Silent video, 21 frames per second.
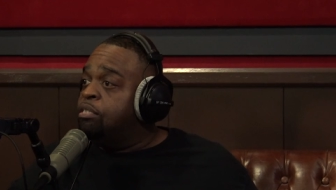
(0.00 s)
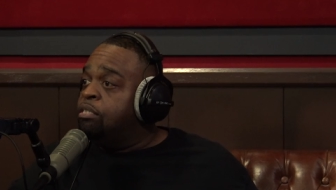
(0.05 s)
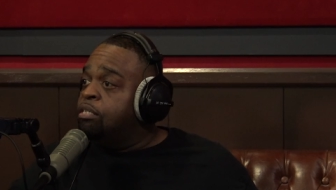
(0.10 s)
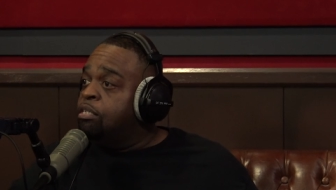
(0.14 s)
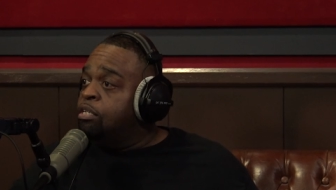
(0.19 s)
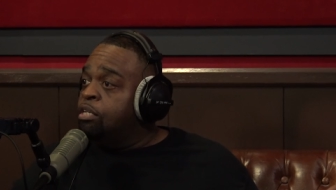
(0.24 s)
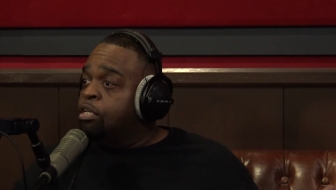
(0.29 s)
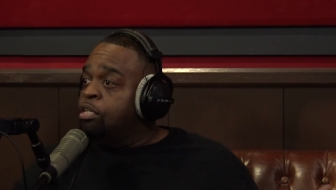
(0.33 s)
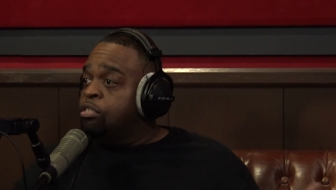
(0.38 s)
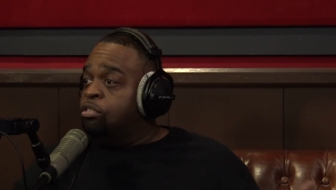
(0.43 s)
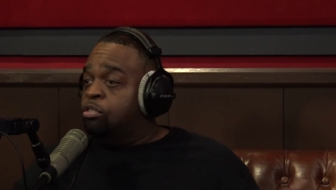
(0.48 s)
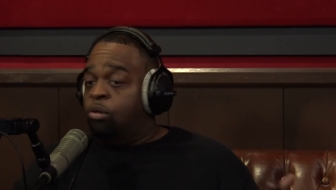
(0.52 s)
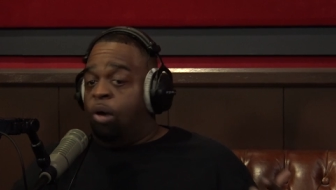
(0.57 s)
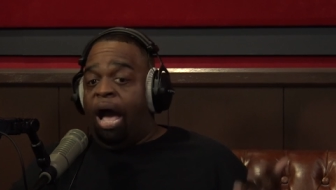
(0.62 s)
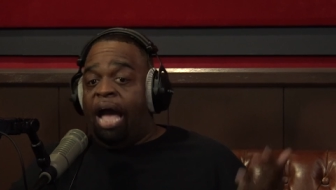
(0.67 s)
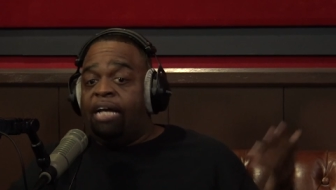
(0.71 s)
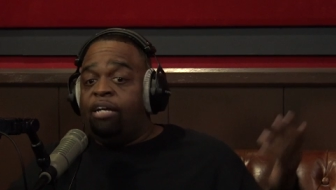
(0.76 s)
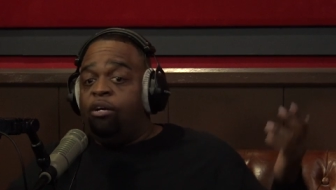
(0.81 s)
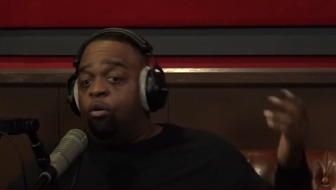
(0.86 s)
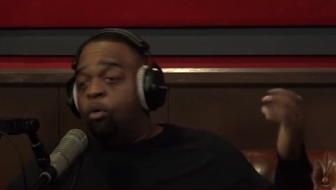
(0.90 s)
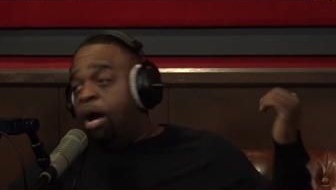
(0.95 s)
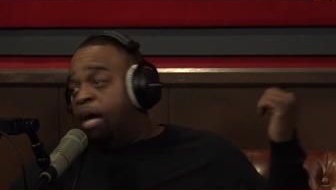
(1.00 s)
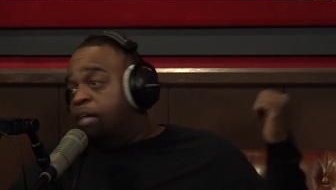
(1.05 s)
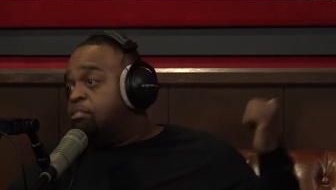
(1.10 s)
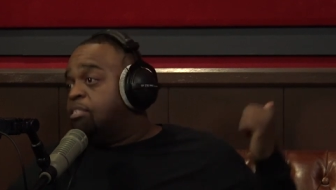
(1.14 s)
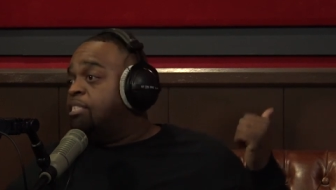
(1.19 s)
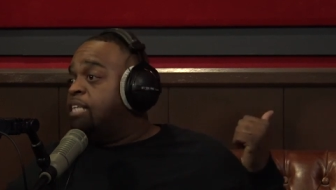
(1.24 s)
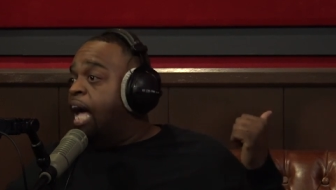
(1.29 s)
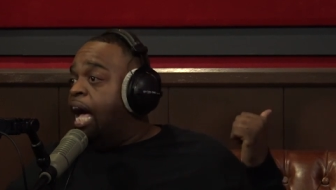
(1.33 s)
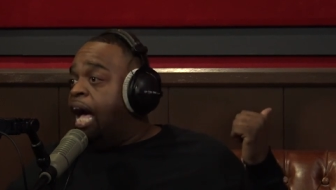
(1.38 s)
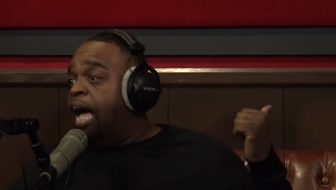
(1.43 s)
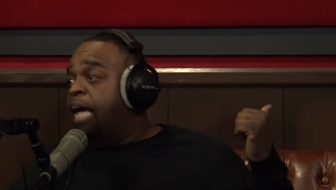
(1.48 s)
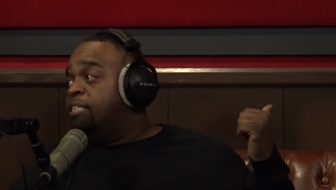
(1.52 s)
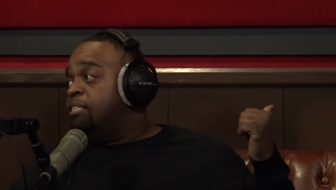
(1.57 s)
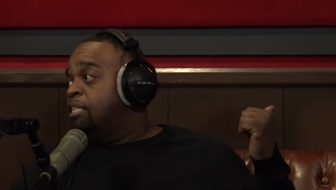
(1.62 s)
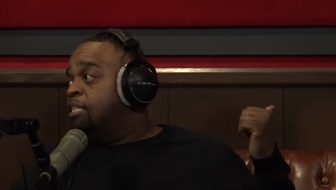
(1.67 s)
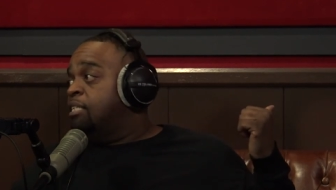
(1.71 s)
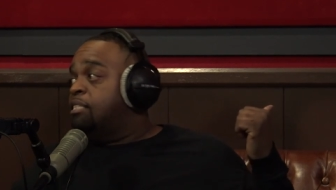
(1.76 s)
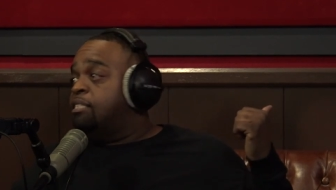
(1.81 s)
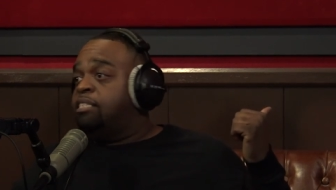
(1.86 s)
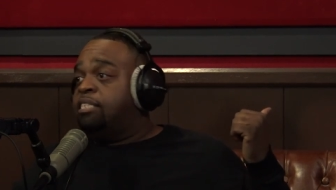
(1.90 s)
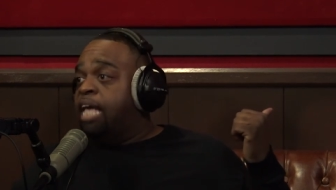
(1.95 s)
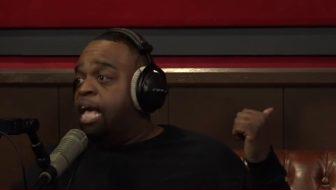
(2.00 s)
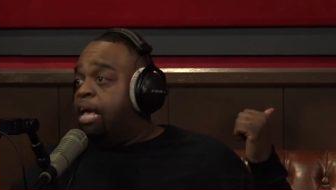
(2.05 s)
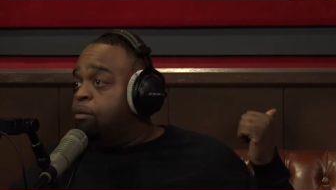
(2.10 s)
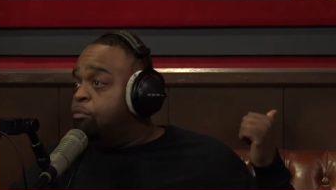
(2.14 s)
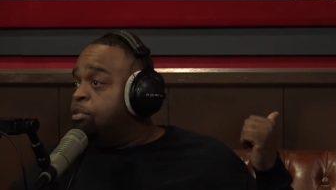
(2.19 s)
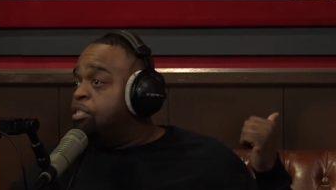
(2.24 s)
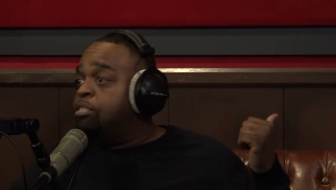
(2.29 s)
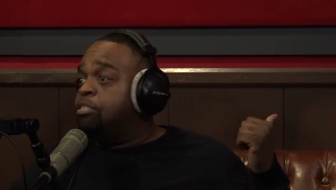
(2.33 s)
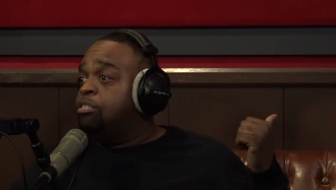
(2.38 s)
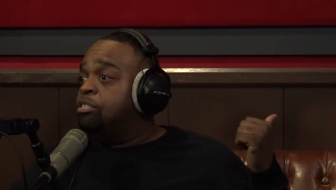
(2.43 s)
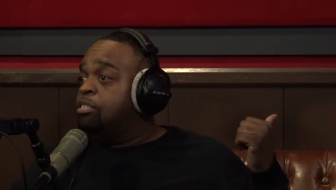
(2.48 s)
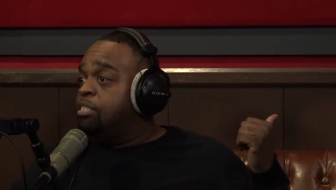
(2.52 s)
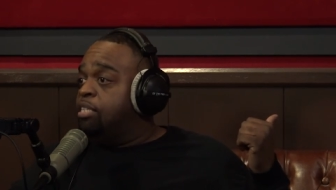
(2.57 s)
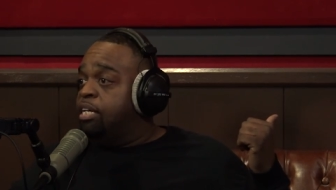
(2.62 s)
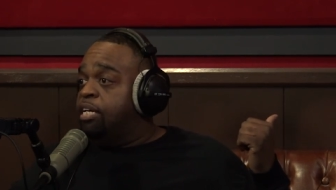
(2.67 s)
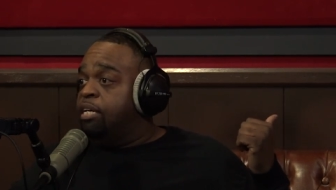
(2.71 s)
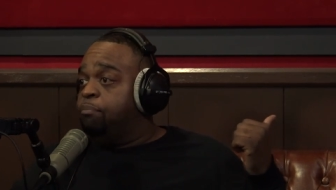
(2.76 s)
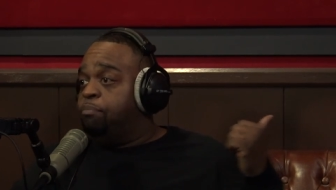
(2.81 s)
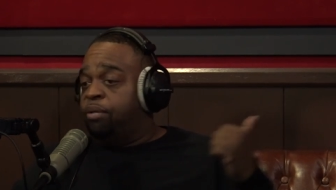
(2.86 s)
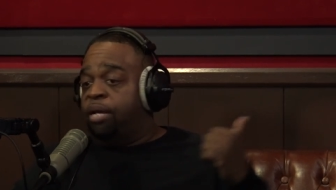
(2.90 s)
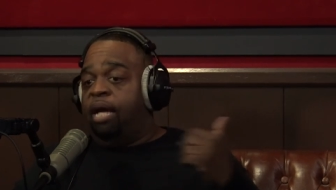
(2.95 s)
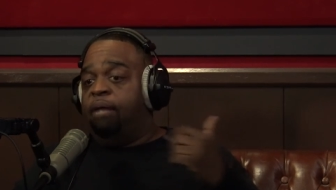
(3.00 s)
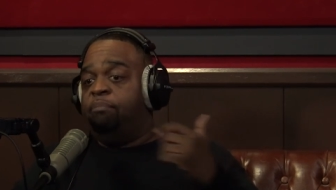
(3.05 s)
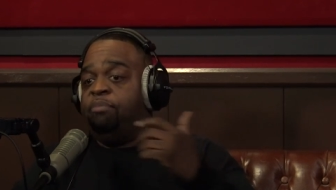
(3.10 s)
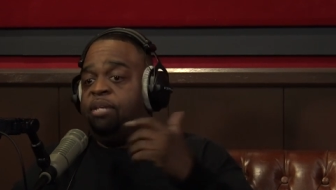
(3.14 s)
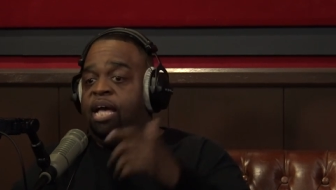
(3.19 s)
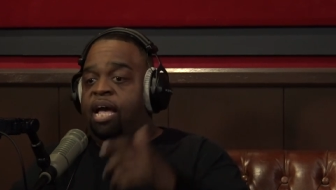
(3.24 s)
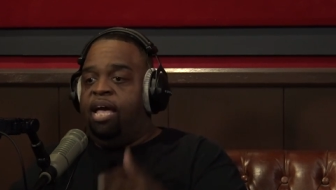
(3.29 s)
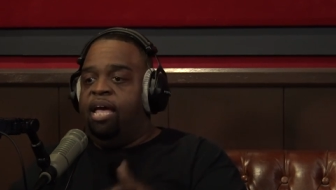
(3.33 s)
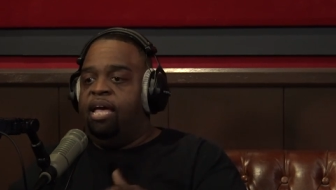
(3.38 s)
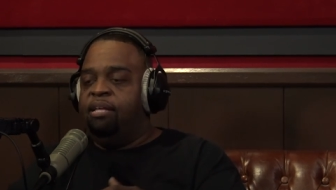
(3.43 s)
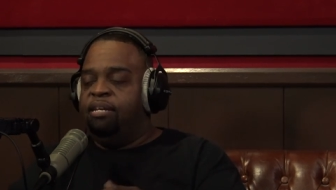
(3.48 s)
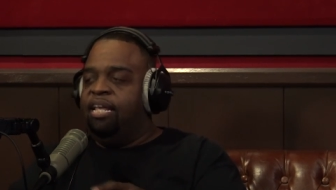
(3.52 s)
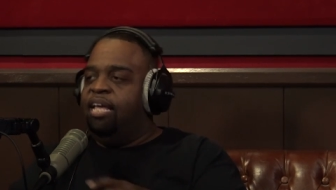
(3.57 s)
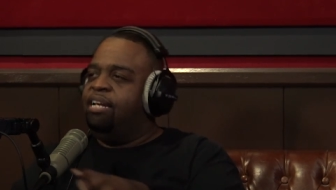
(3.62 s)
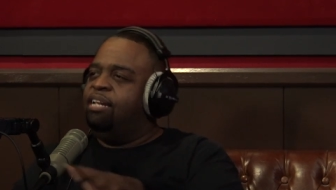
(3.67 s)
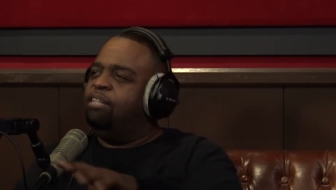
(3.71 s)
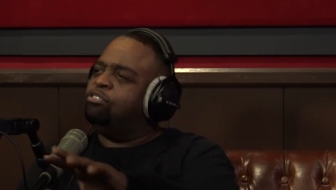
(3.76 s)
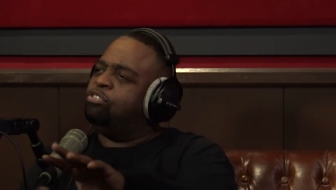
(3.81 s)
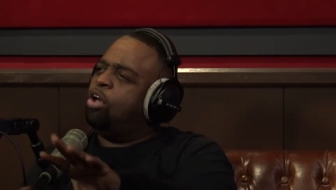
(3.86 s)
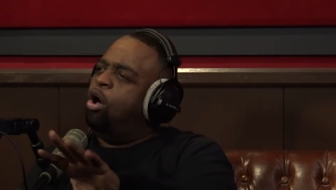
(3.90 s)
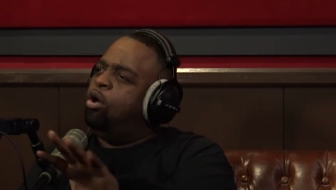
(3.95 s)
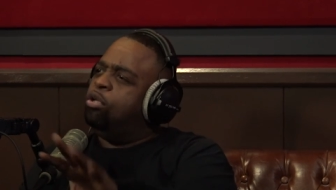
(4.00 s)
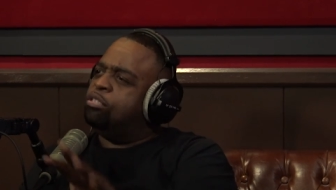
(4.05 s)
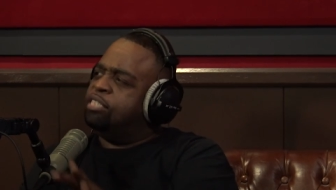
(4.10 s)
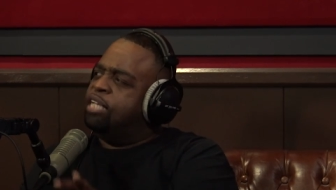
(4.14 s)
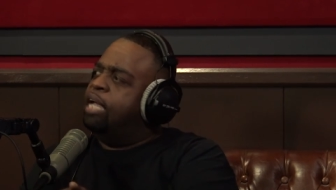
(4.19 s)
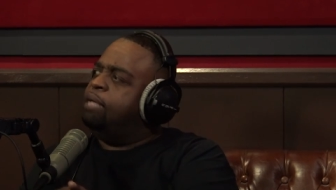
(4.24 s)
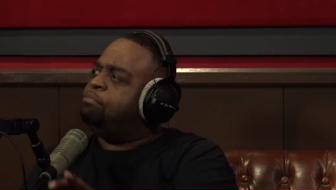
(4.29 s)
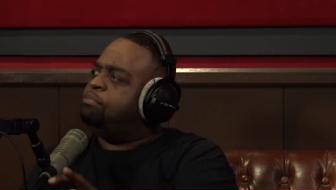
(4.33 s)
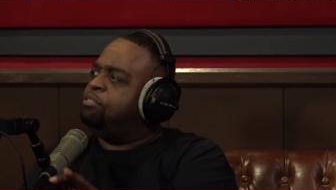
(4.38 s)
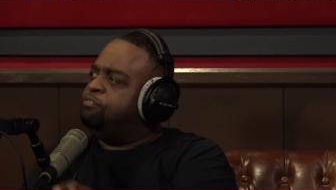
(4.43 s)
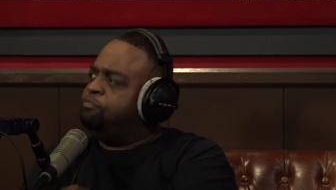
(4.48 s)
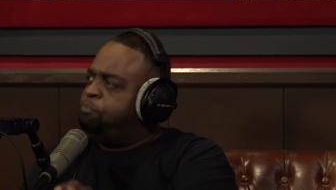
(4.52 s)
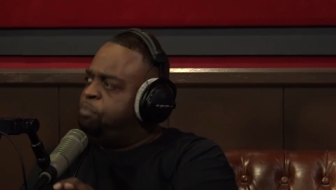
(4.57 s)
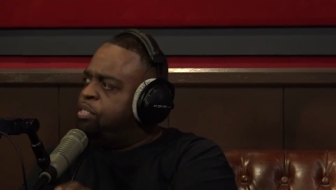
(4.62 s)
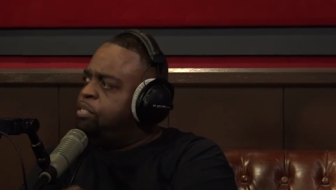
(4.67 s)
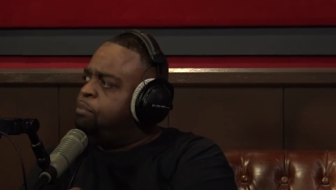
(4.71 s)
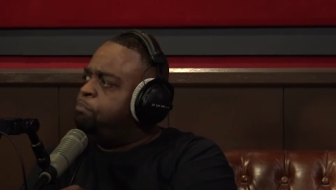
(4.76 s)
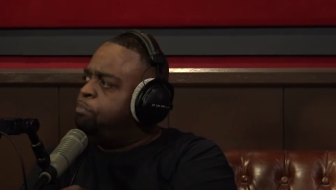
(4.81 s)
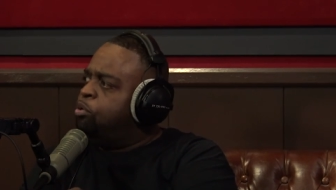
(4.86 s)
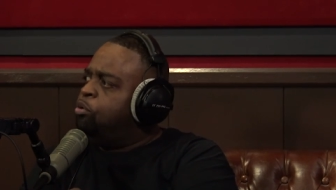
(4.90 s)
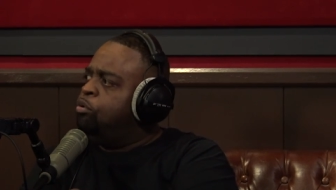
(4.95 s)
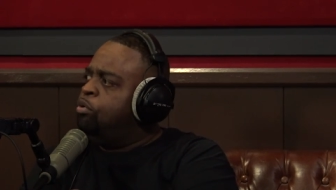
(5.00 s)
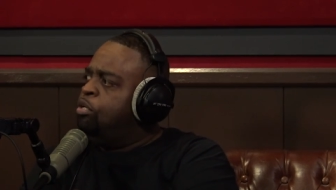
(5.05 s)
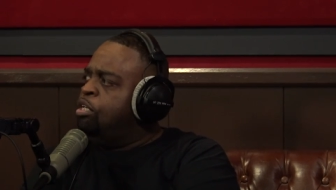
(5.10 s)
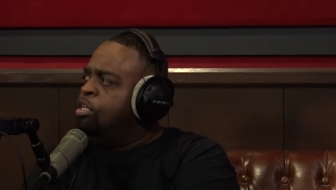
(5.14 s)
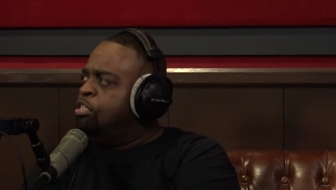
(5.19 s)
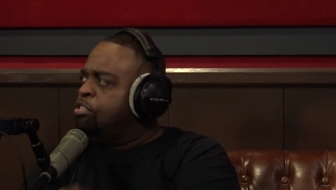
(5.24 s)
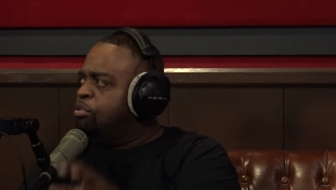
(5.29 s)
Yeah. yeah. So I can go outside and get a sandwich, you dig? But I'm not. And, and there's all types of people.